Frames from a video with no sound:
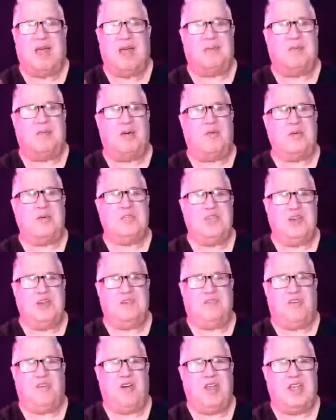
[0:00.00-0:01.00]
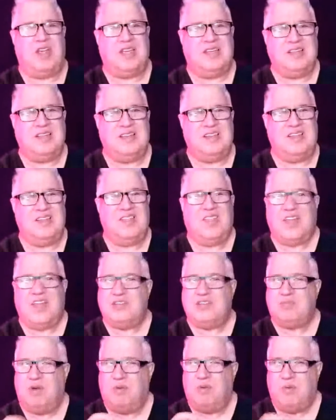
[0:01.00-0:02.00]
I'm always here for you.
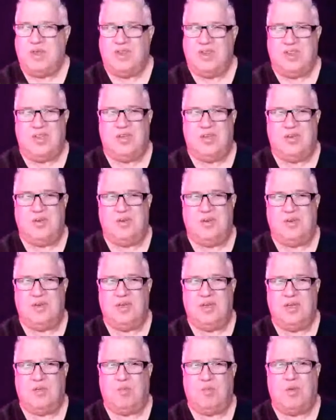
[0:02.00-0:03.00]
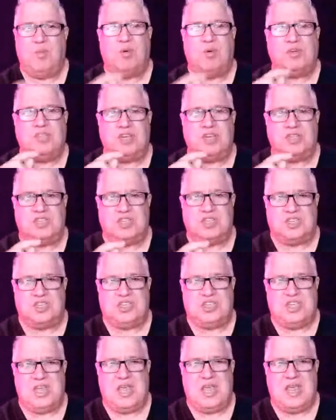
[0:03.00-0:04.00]
That's what we do. We want you to
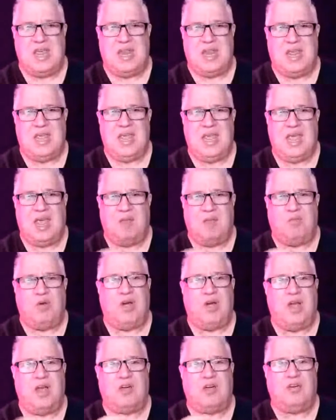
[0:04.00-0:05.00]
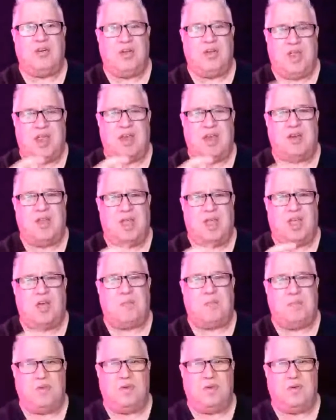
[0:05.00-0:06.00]
succeed, and we're here to
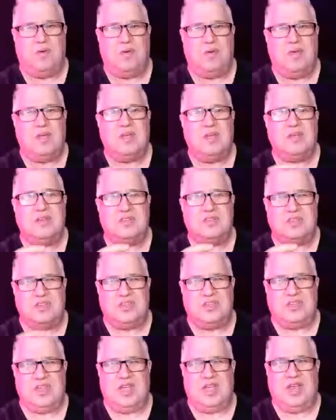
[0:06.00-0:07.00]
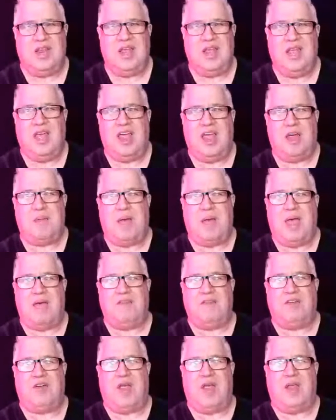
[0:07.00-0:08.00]
help you succeed. Everybody
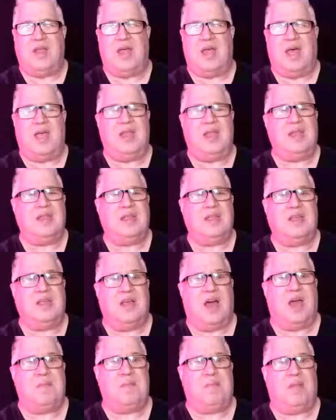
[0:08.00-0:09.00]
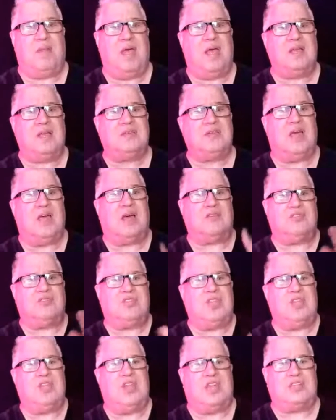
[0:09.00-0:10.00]
have a great night. God bless. I'll
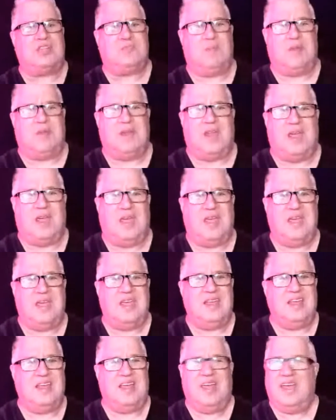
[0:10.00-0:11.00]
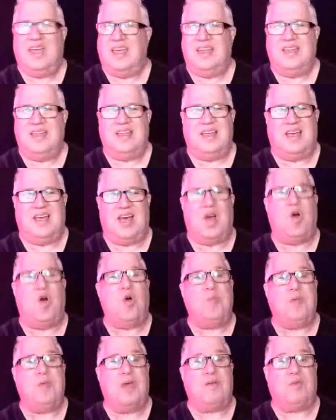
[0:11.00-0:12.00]
see you next Monday, and I
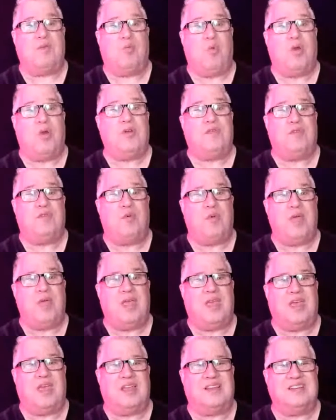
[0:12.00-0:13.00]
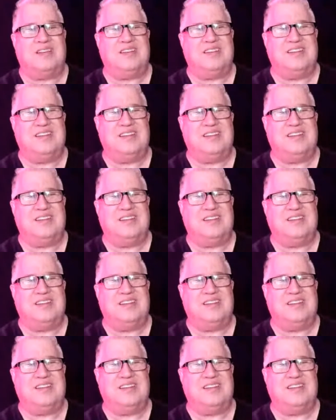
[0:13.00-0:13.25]
hope you have a wonderful weekend.